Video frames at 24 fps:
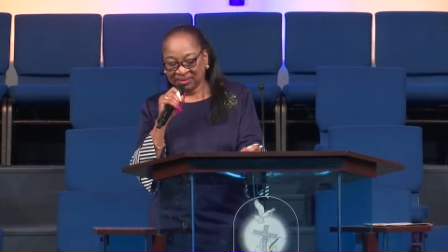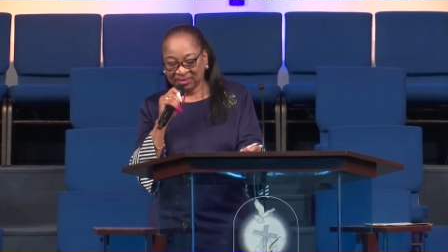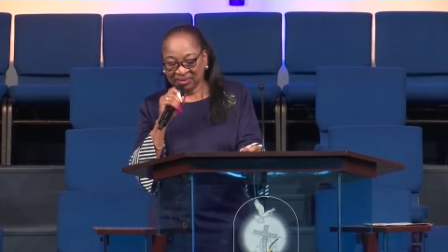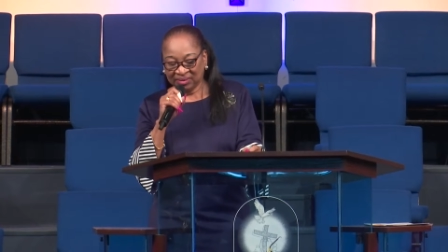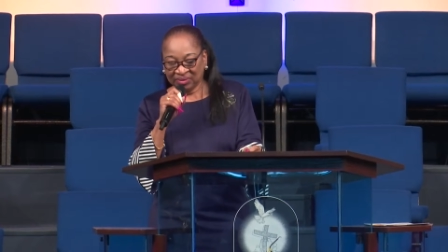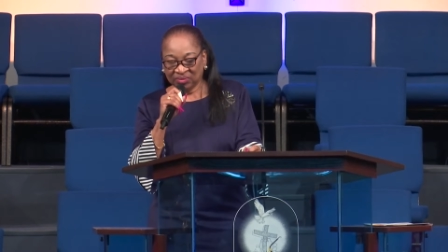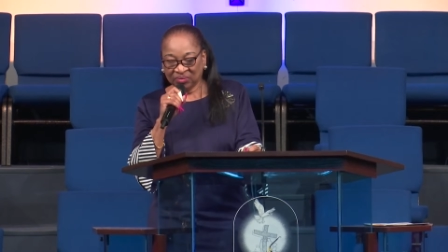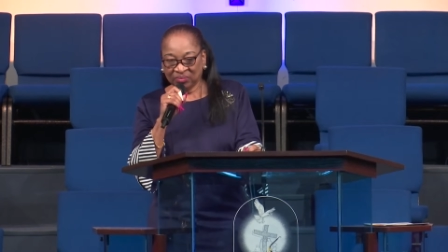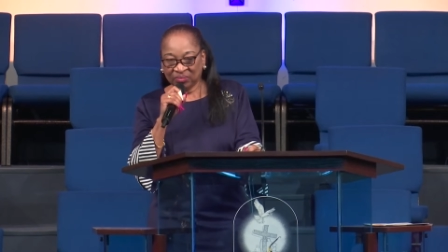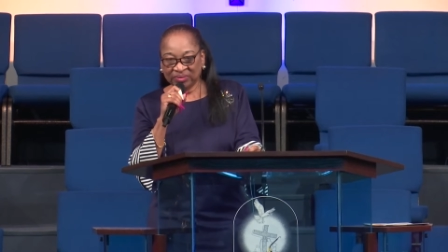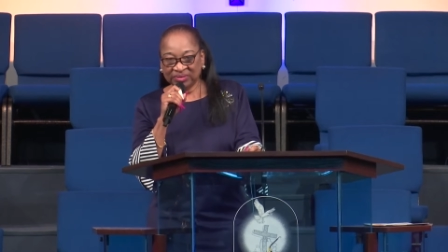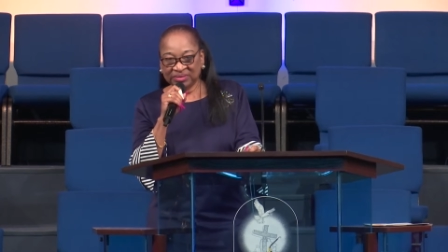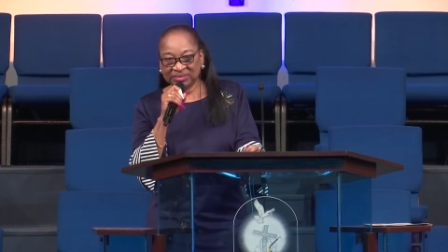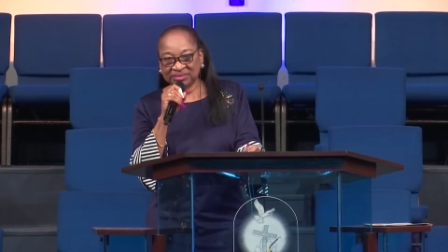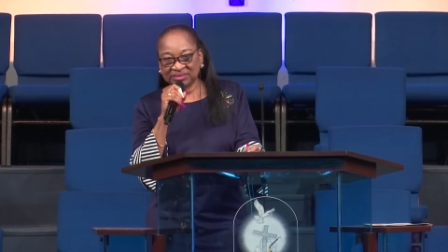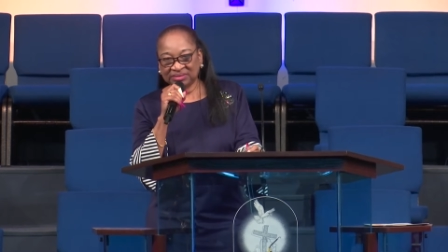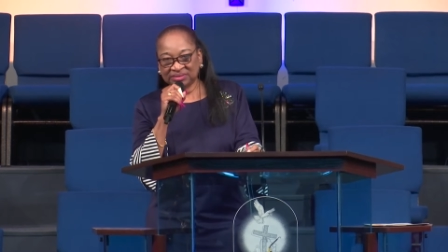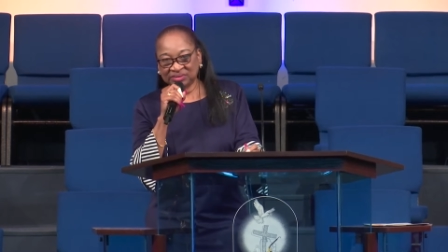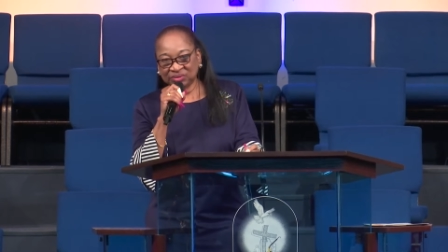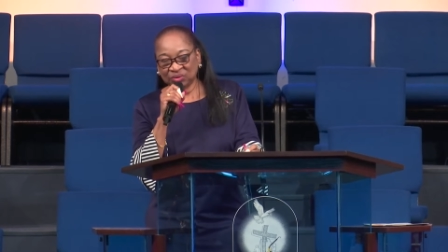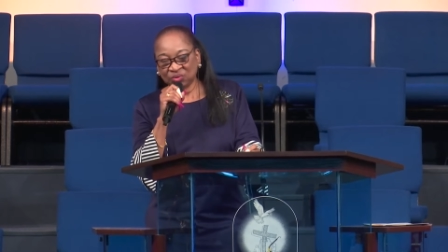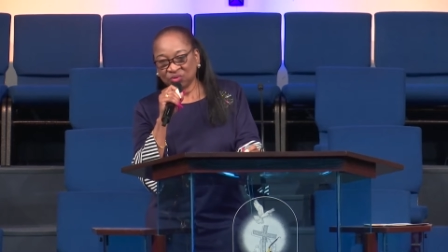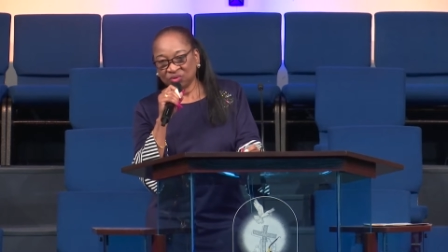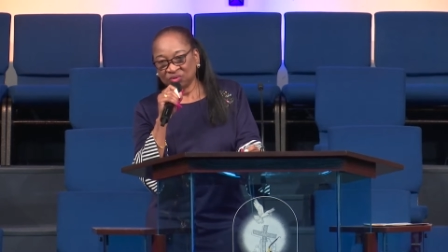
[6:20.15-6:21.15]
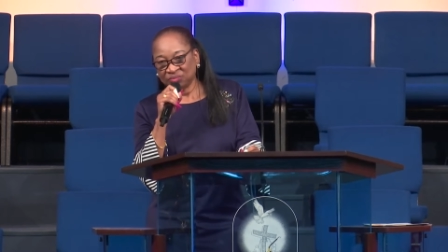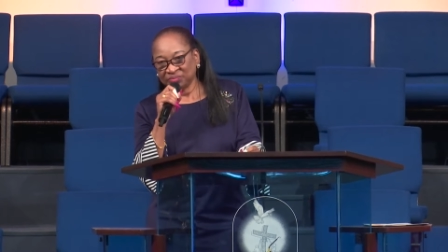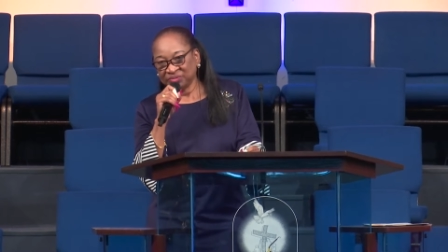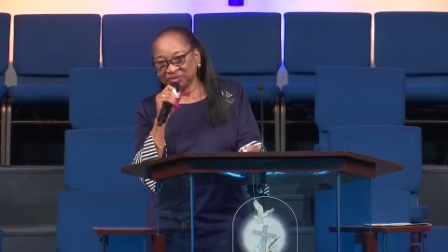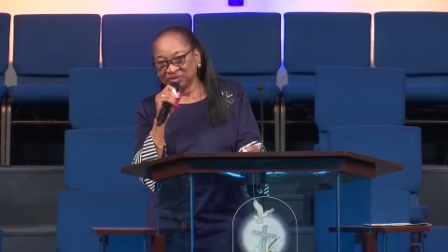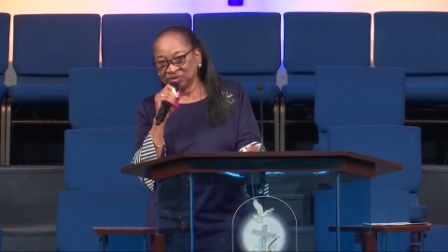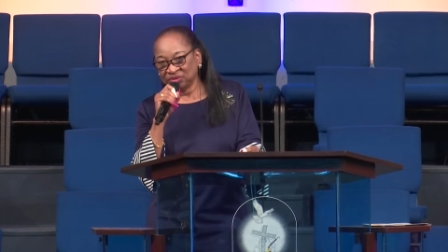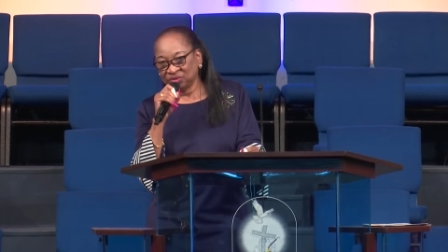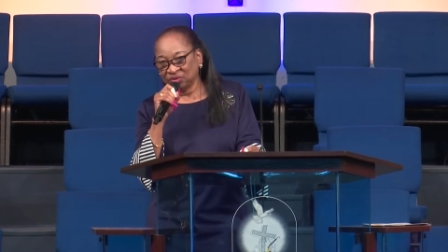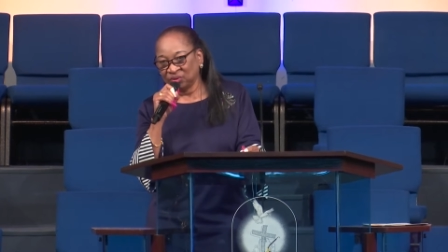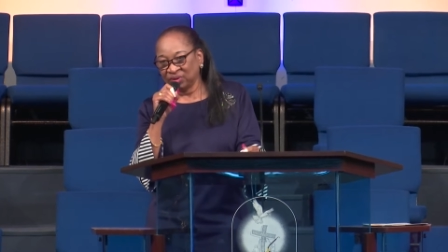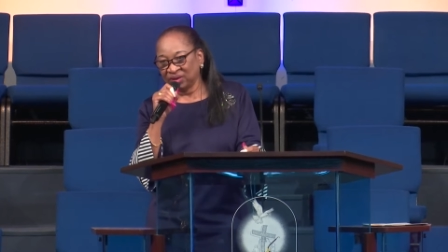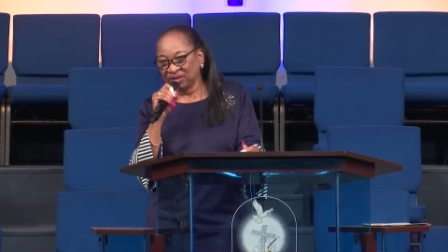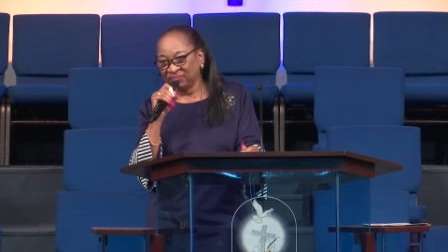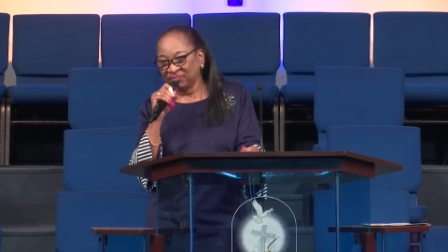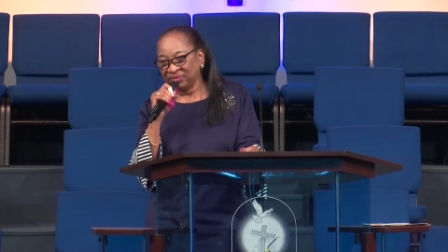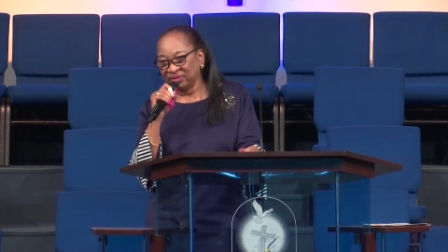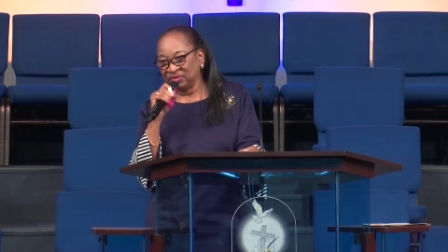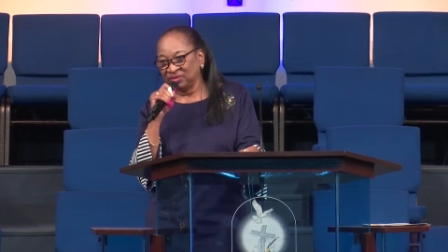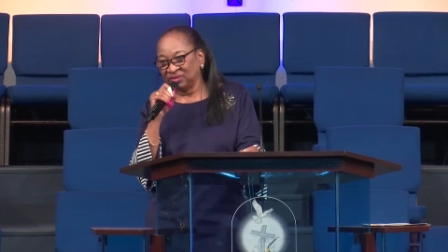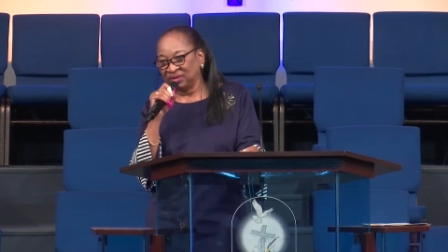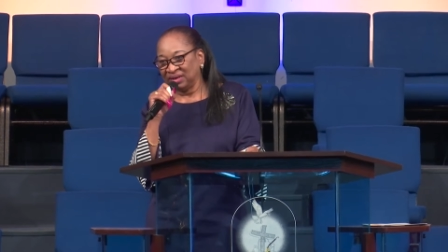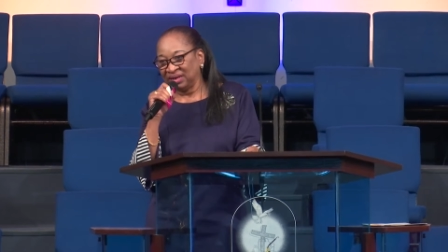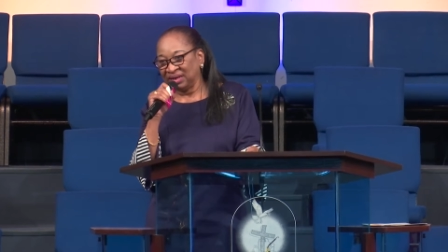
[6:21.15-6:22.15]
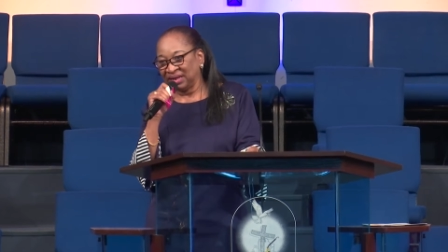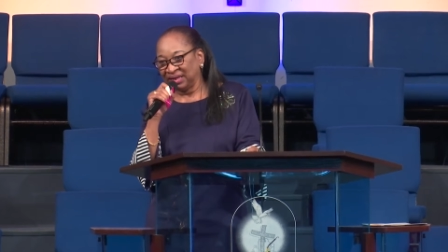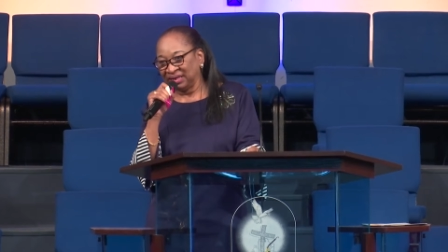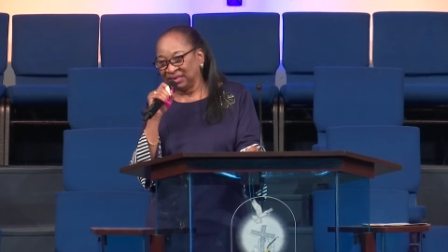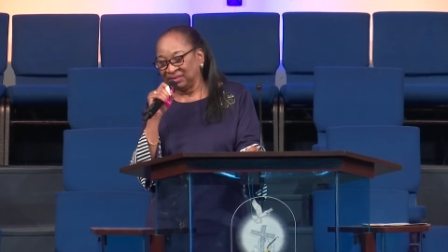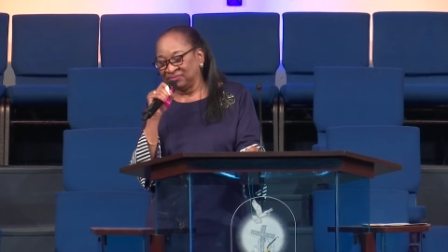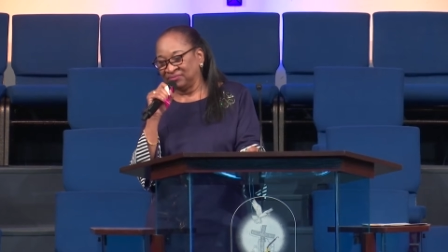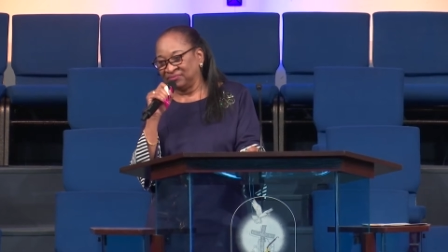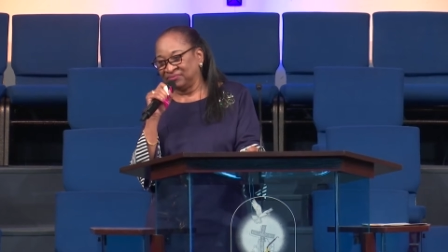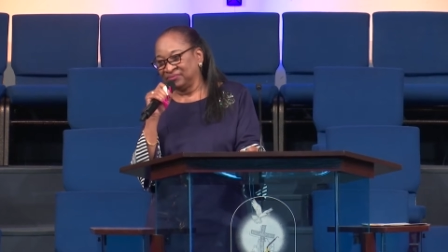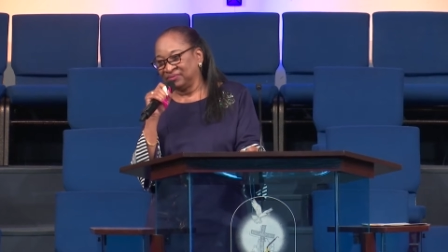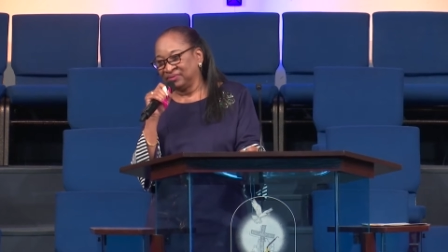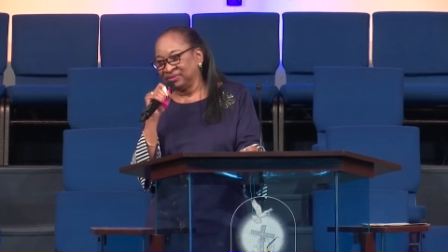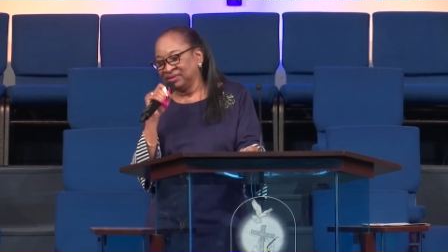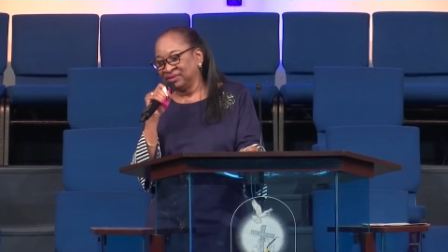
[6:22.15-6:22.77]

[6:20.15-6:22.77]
What storms do you have in your life